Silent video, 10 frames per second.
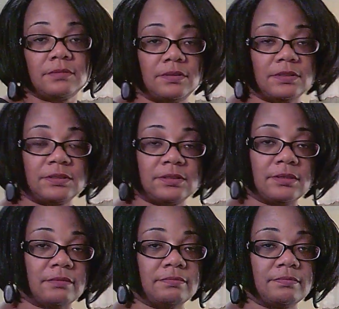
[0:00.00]
this
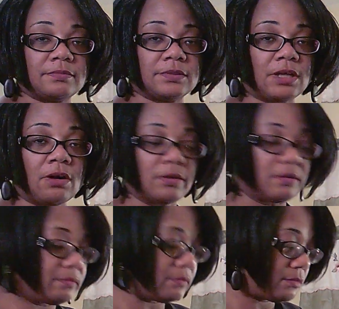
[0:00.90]
the
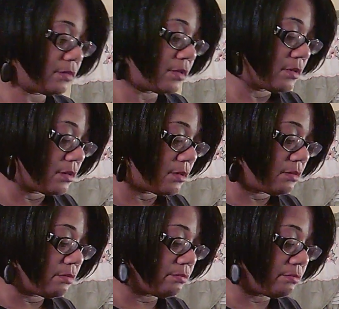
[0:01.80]
talking.
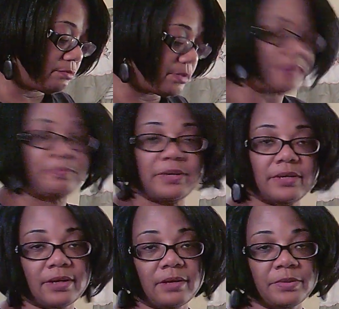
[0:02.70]
But I better
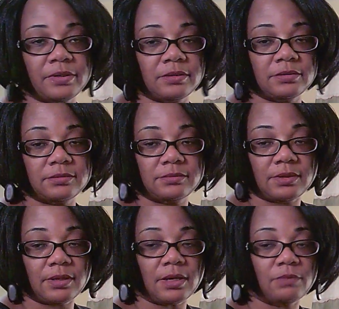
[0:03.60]
not, because
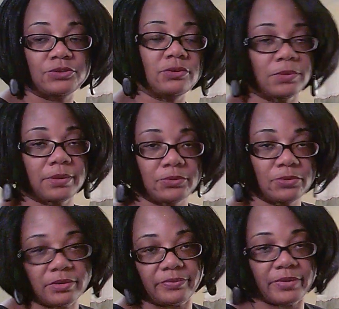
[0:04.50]
how would you know what I'm
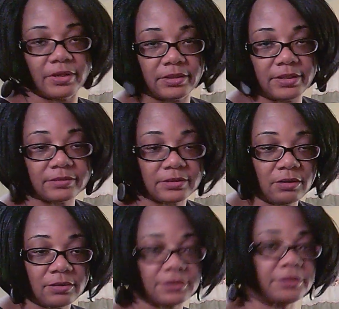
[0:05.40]
doing if I edit out the
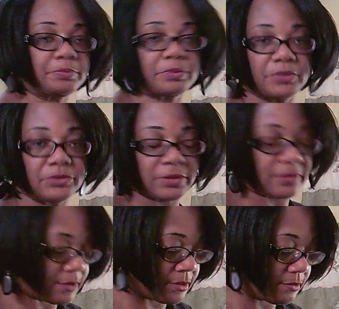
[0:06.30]
talking and just put music in
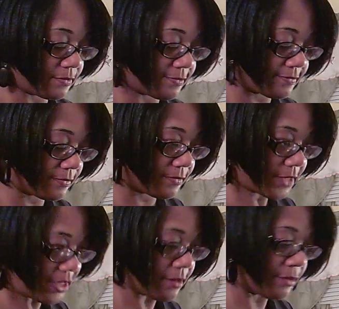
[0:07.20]
it?
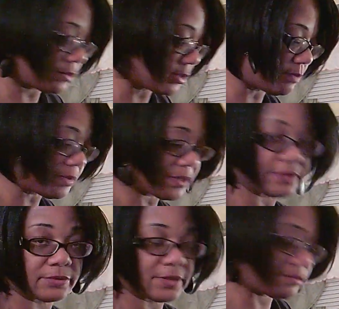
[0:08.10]
Yeah, so I better not
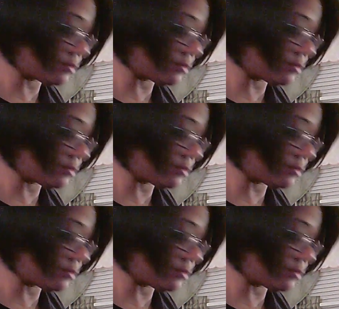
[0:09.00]
do that.